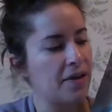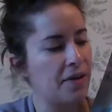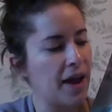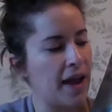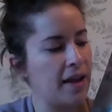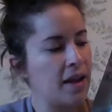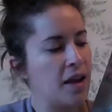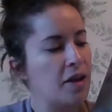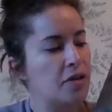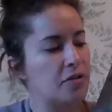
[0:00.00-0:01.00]
Greg.
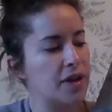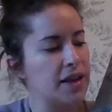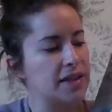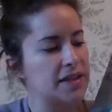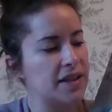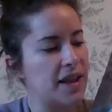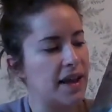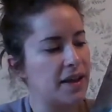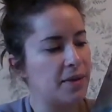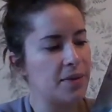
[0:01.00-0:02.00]
Greetings,
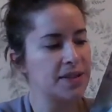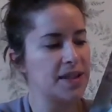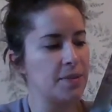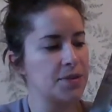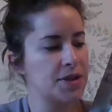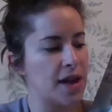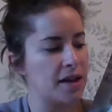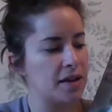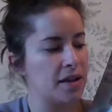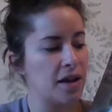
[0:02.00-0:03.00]
Clegg. What's up,
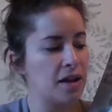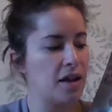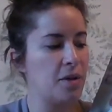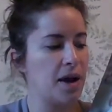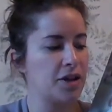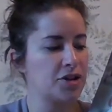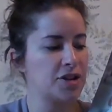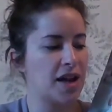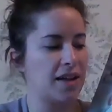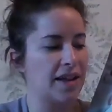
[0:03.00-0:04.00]
Shell? Aloha,
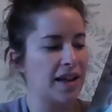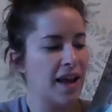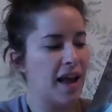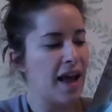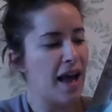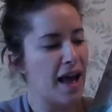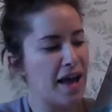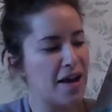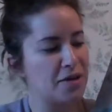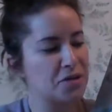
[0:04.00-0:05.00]
Shelly.
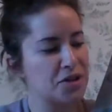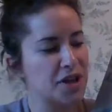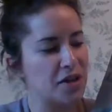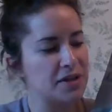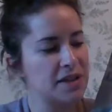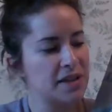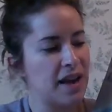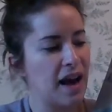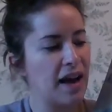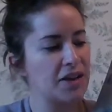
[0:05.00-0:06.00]
Heyo, Sheldon.
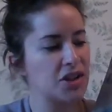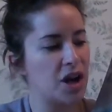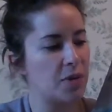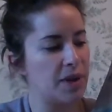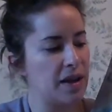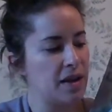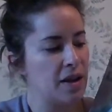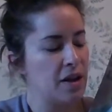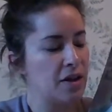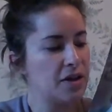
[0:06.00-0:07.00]
Hi, Shelby.
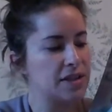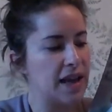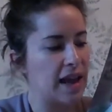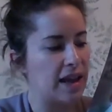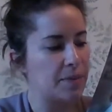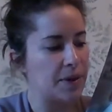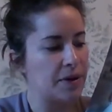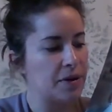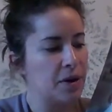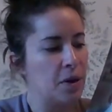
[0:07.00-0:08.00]
Good day,
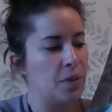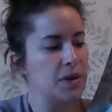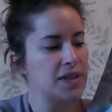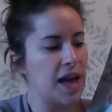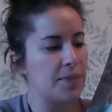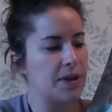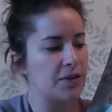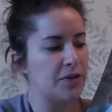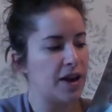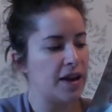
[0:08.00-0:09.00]
Egbert. What's happening,
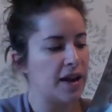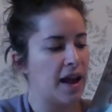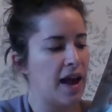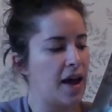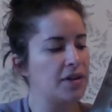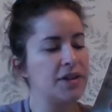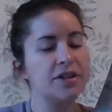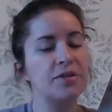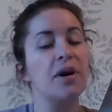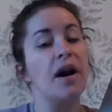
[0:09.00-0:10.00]
Frank? Howdy
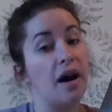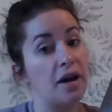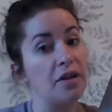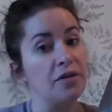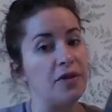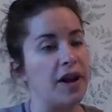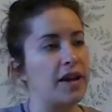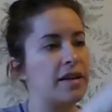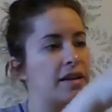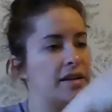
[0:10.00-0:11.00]
do, other
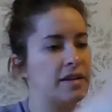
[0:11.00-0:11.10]
Frank.